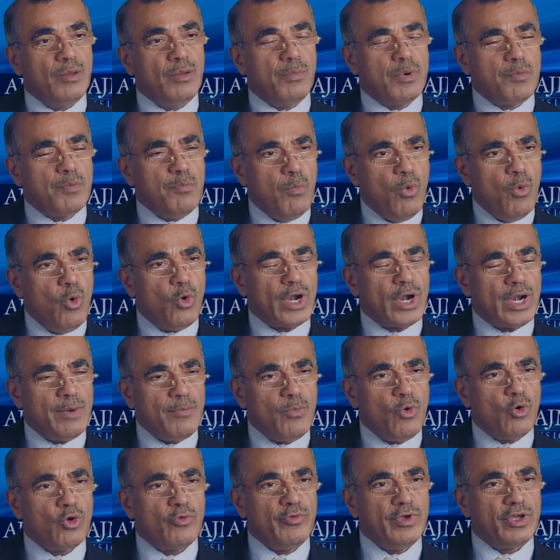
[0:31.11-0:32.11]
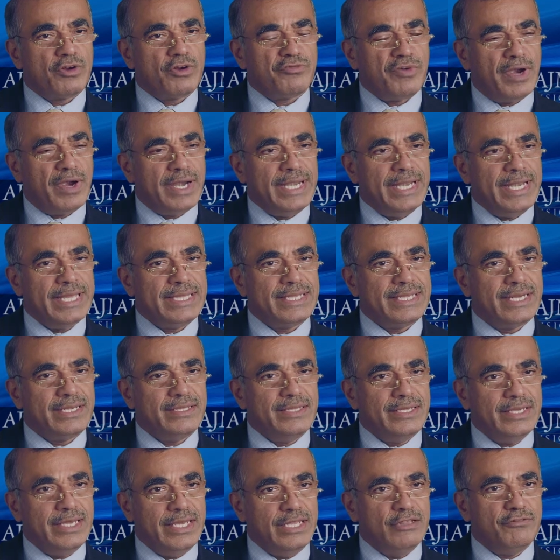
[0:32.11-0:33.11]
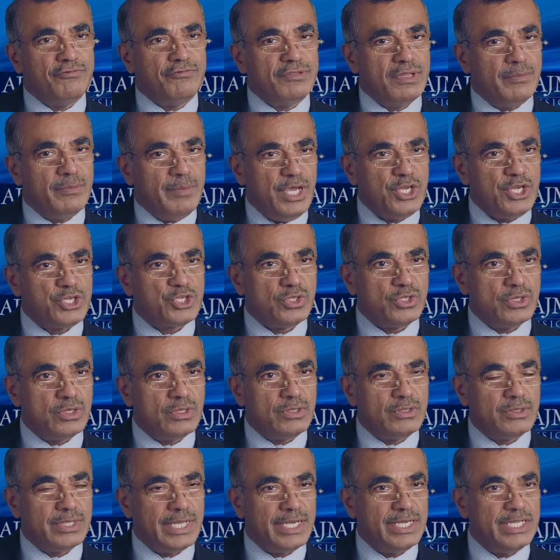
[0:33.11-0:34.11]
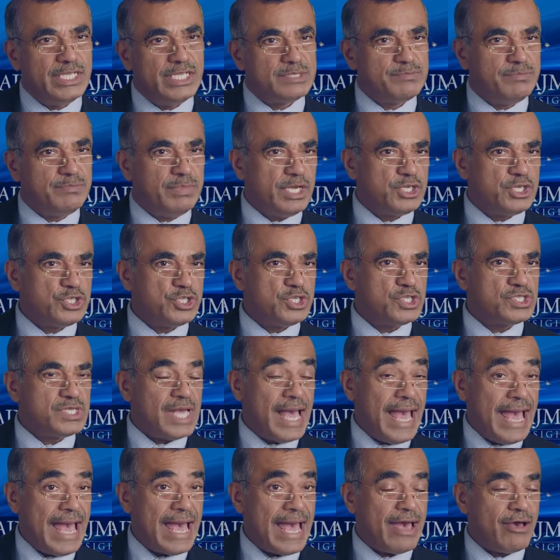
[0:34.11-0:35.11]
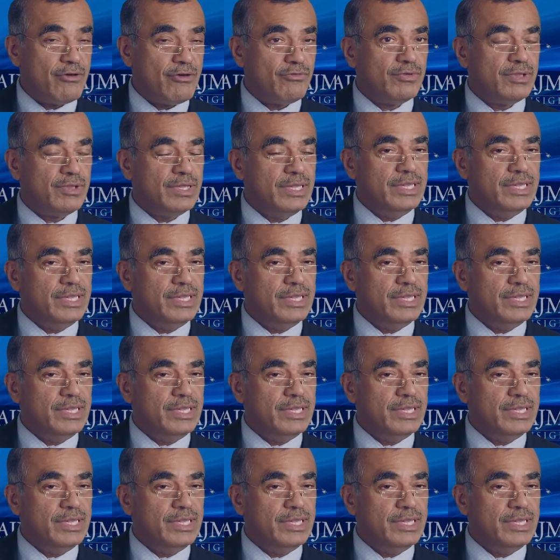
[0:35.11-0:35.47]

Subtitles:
But more and more we are finding that the inflammation that these patients have